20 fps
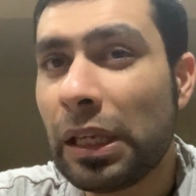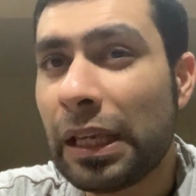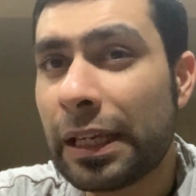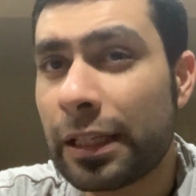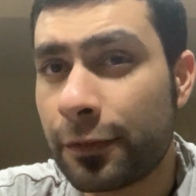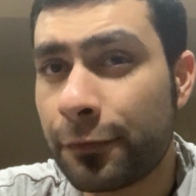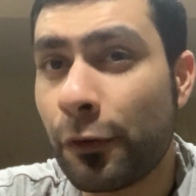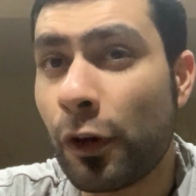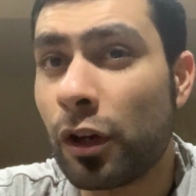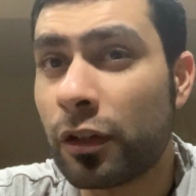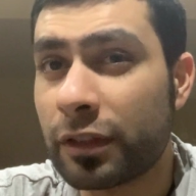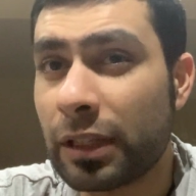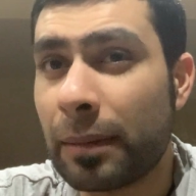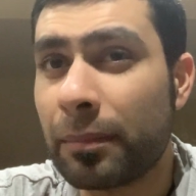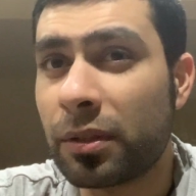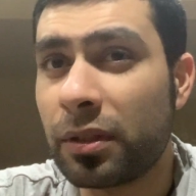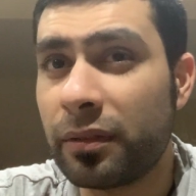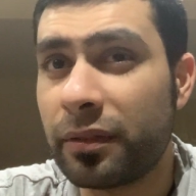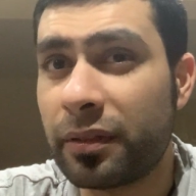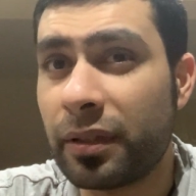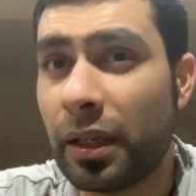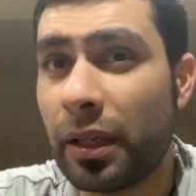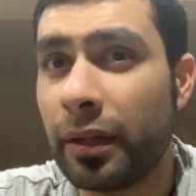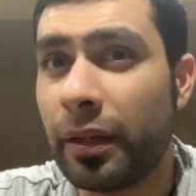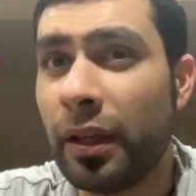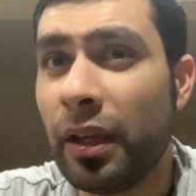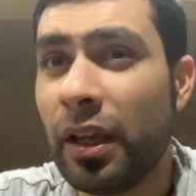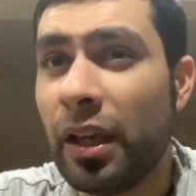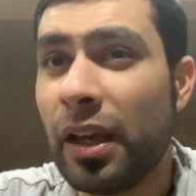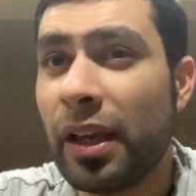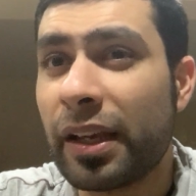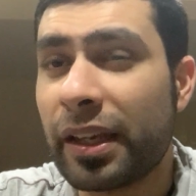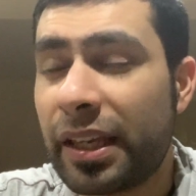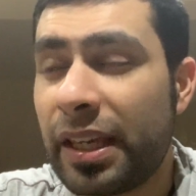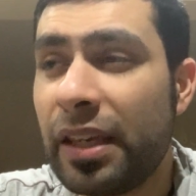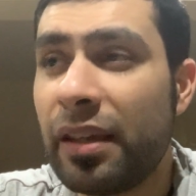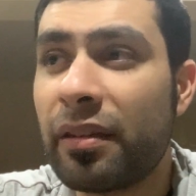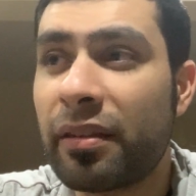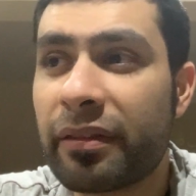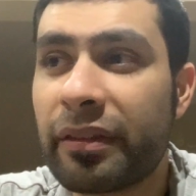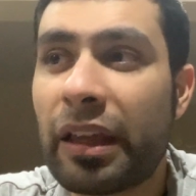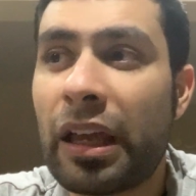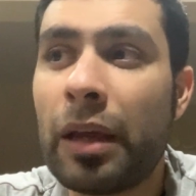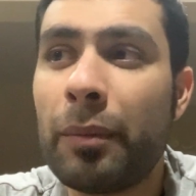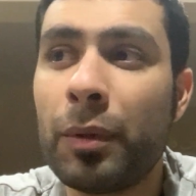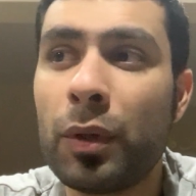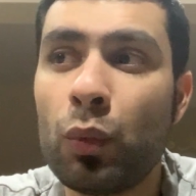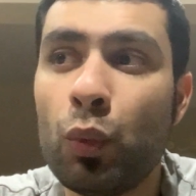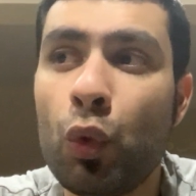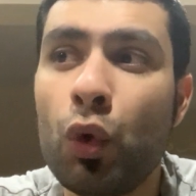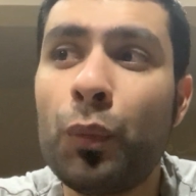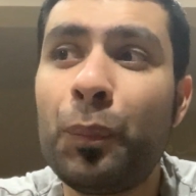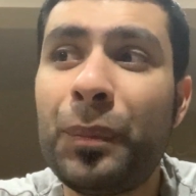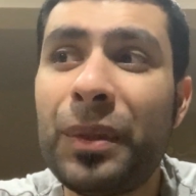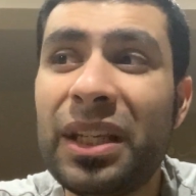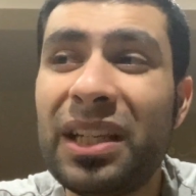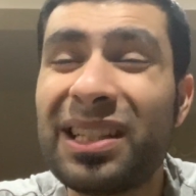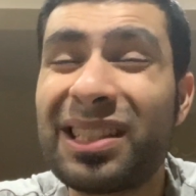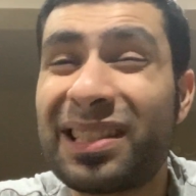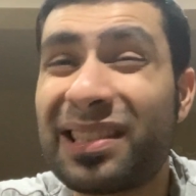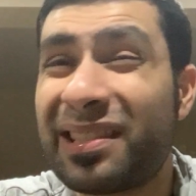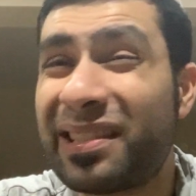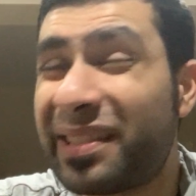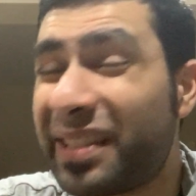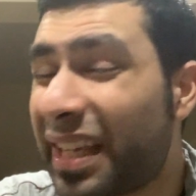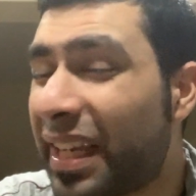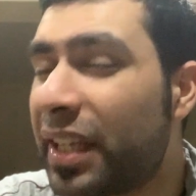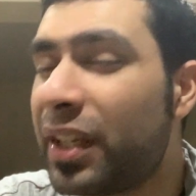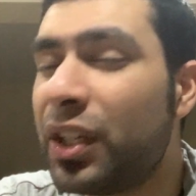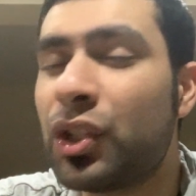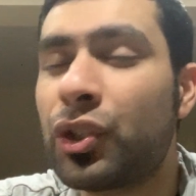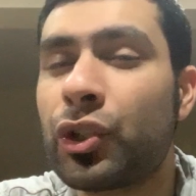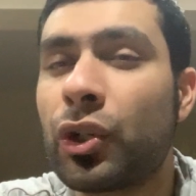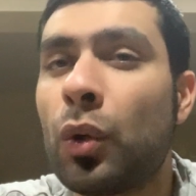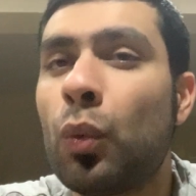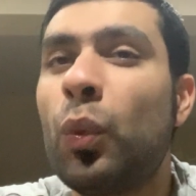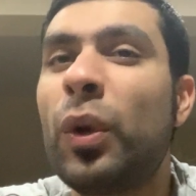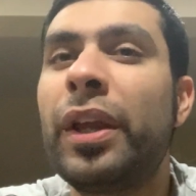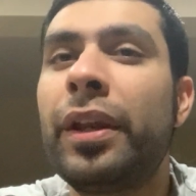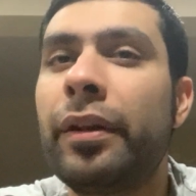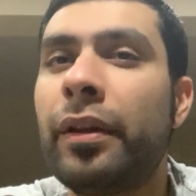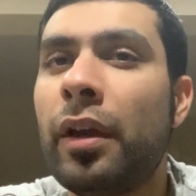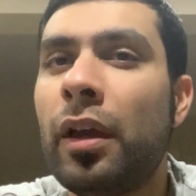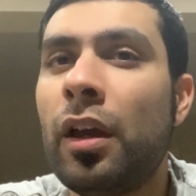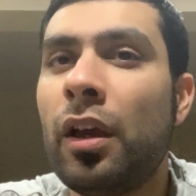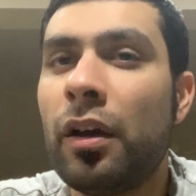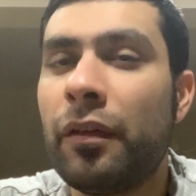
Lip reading: as far as I'm concerned. Keith Thurman would be a signature win